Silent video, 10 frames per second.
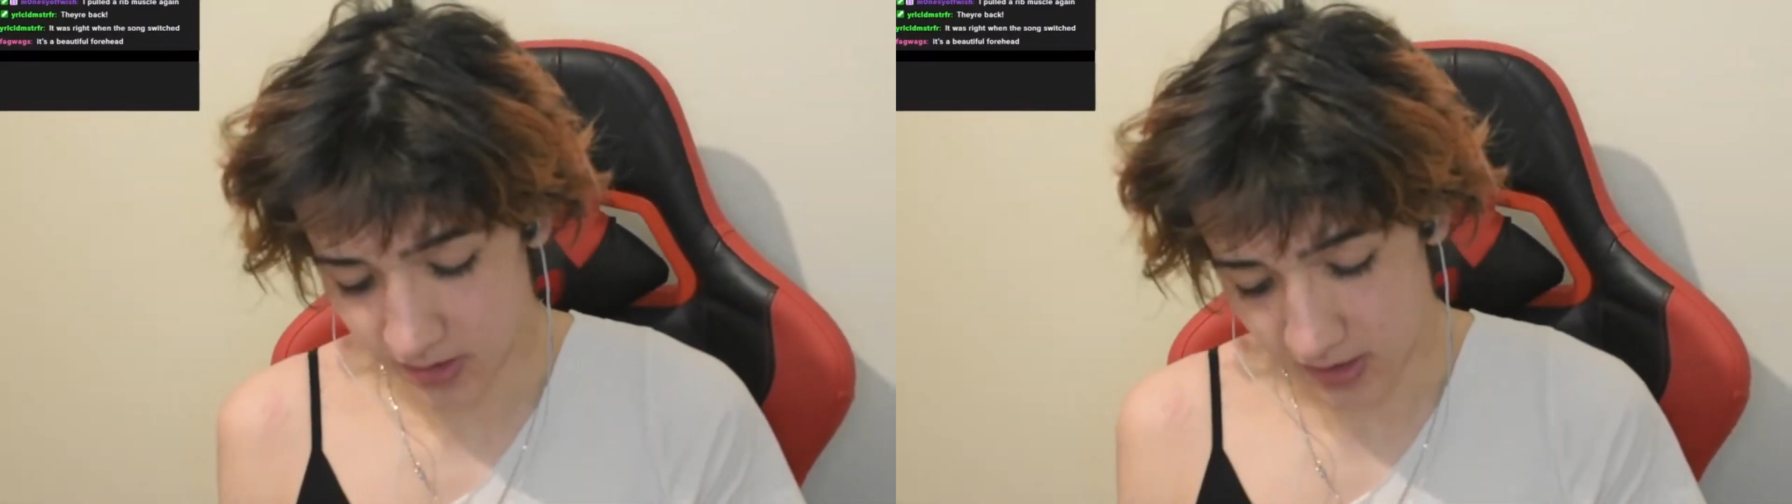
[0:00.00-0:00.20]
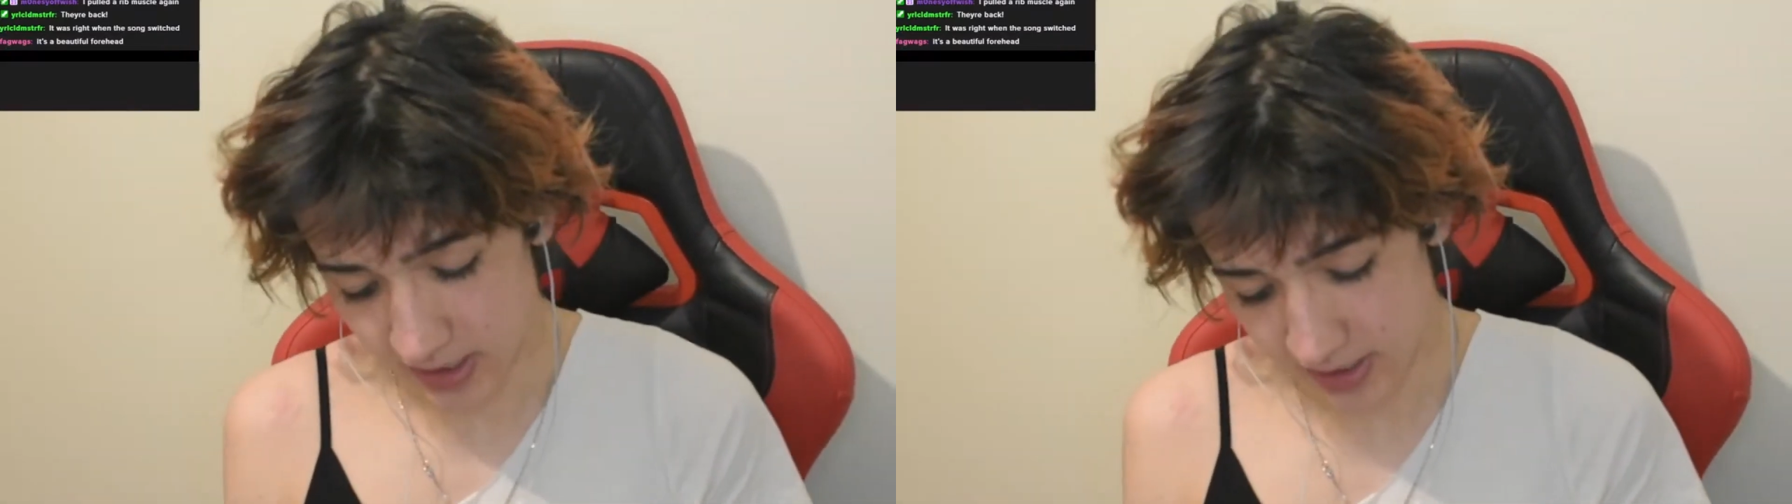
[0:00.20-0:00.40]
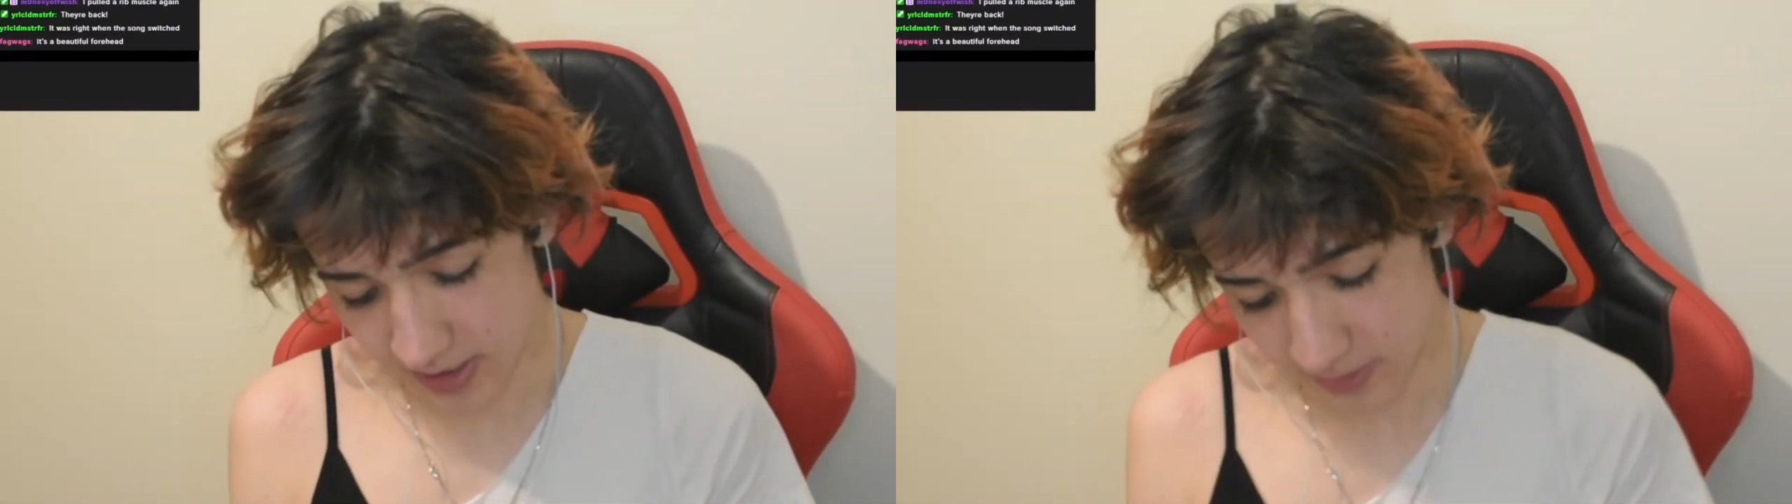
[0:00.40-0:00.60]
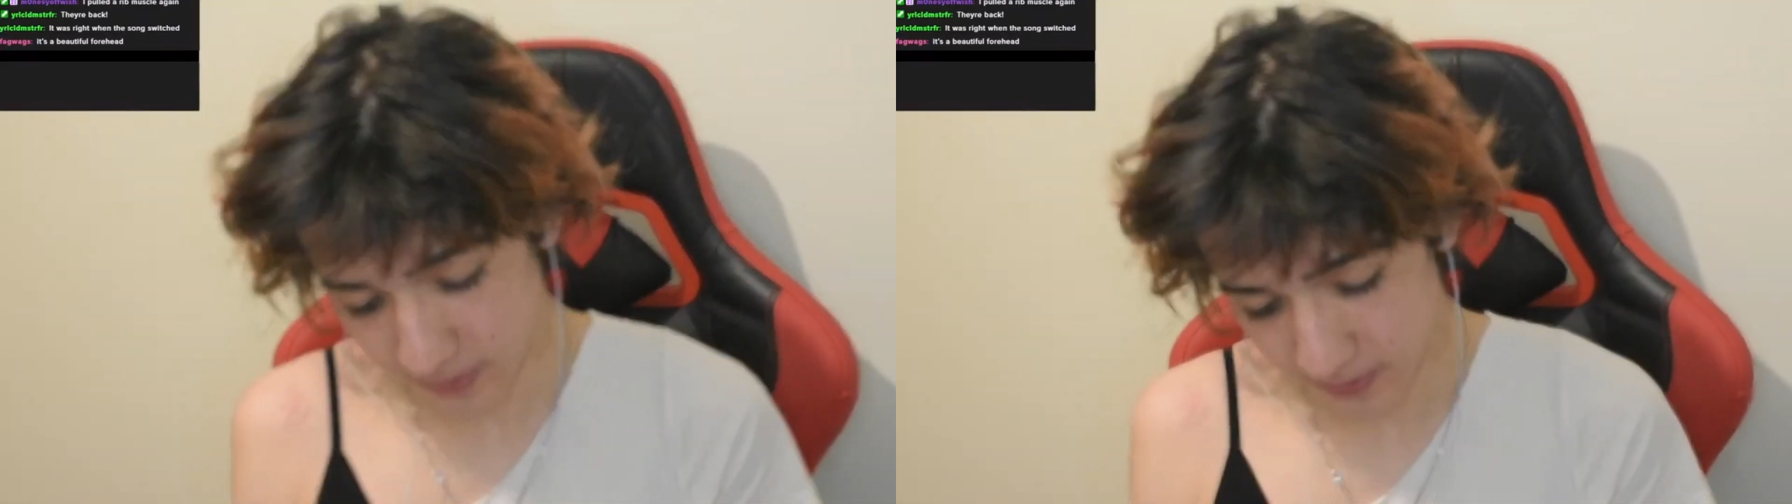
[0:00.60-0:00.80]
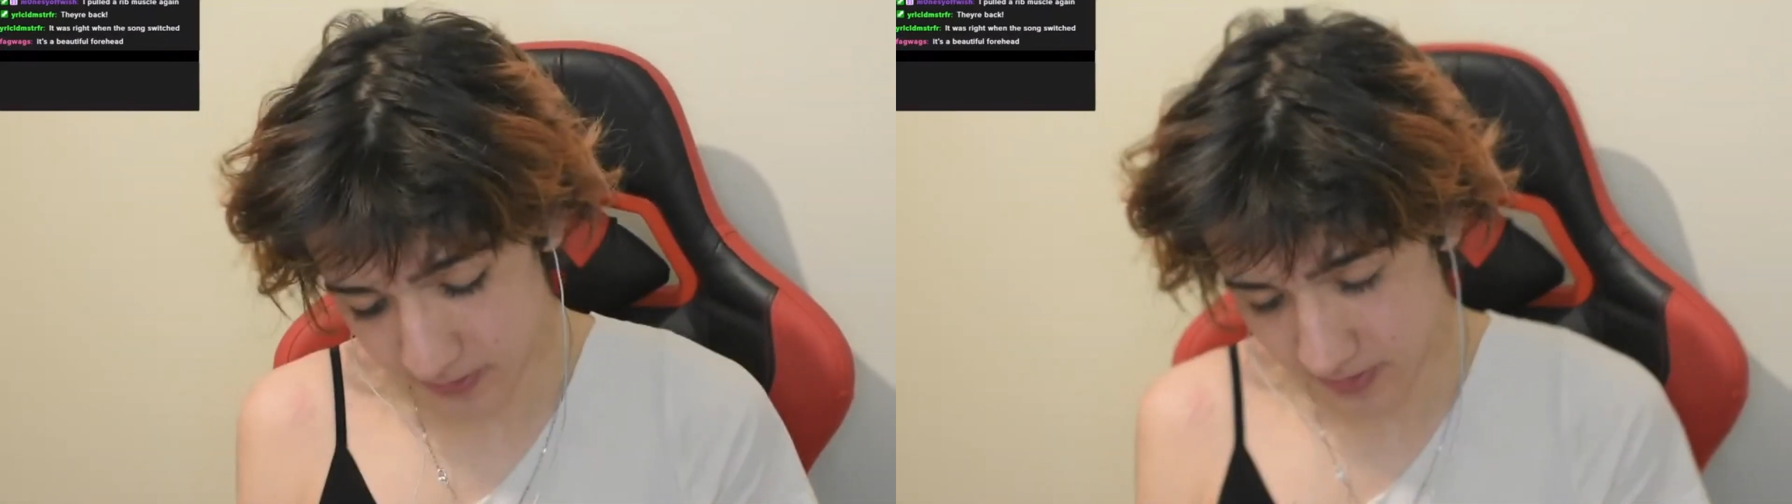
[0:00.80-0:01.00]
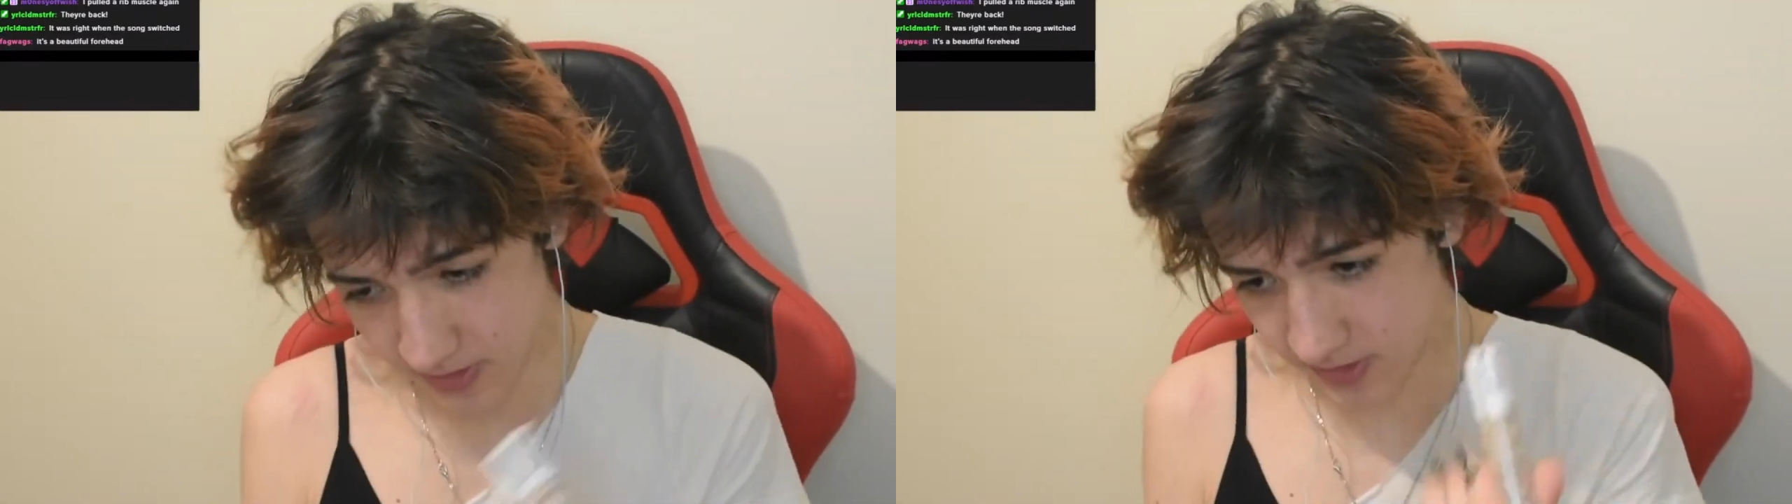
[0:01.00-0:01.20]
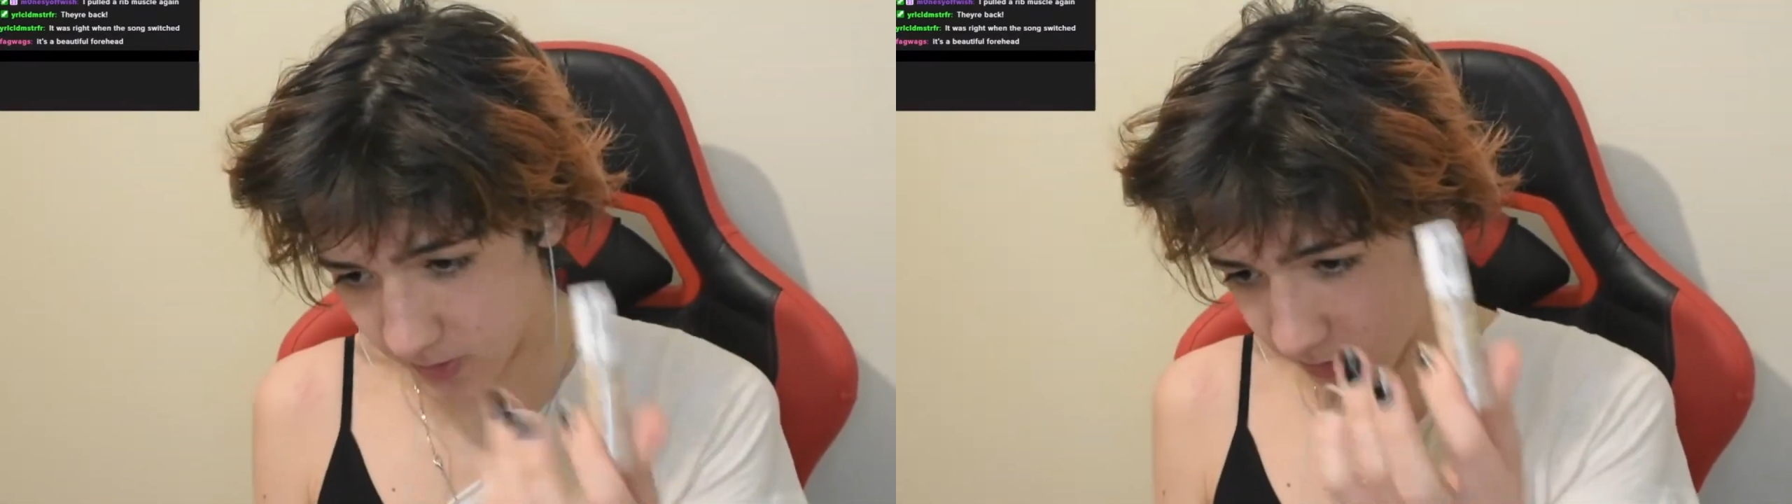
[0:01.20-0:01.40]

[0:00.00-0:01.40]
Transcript: I have concealer.